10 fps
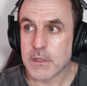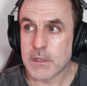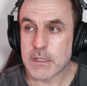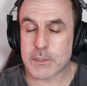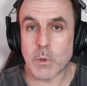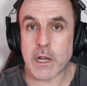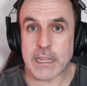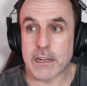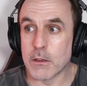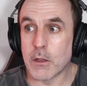That's why
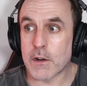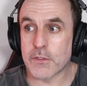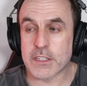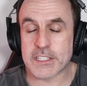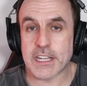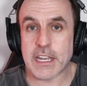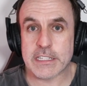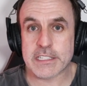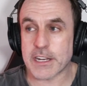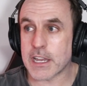in a lot of the
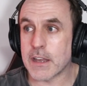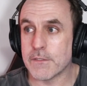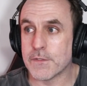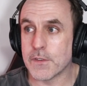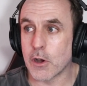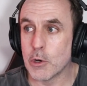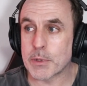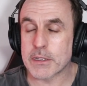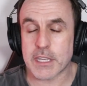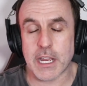states that have
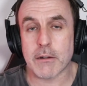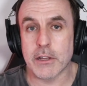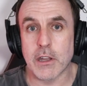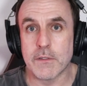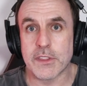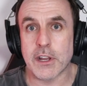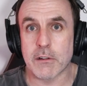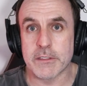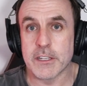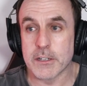open carry over there
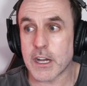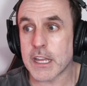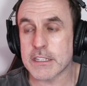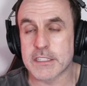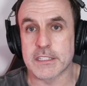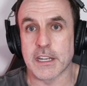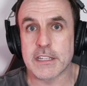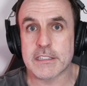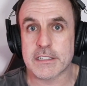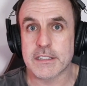in the United
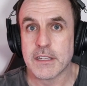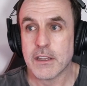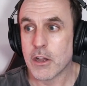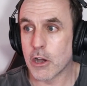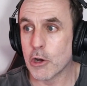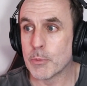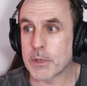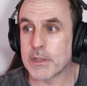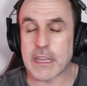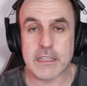States,
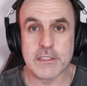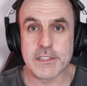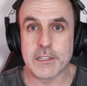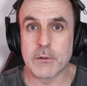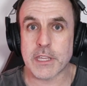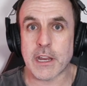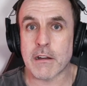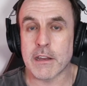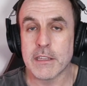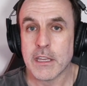open and concealed
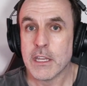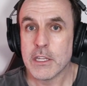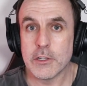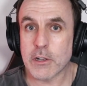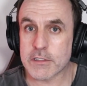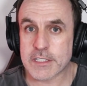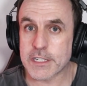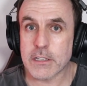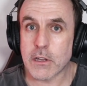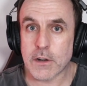carry, you don't see
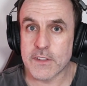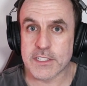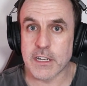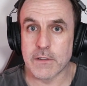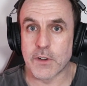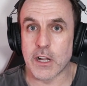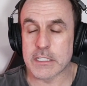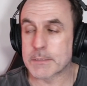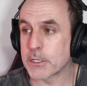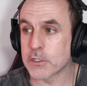a lot of this gun
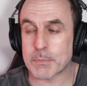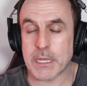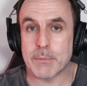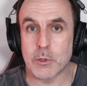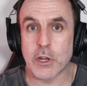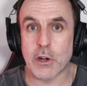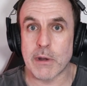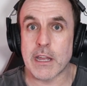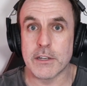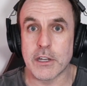violence because people go
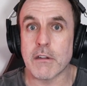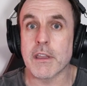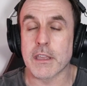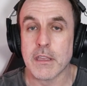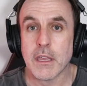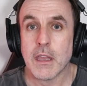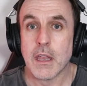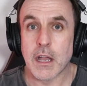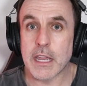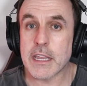around knowing,
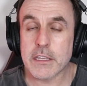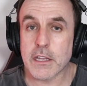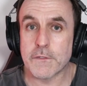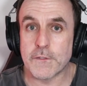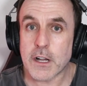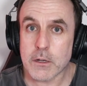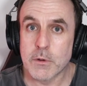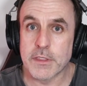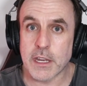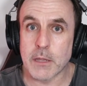I ain't going to fuck
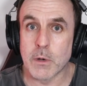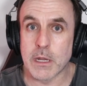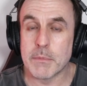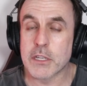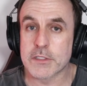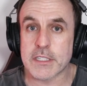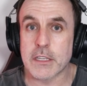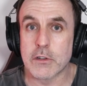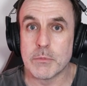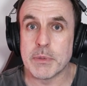with anyone because they
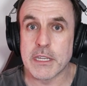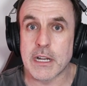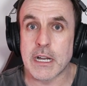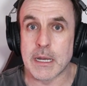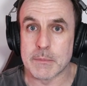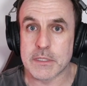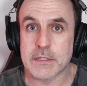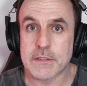could be armed.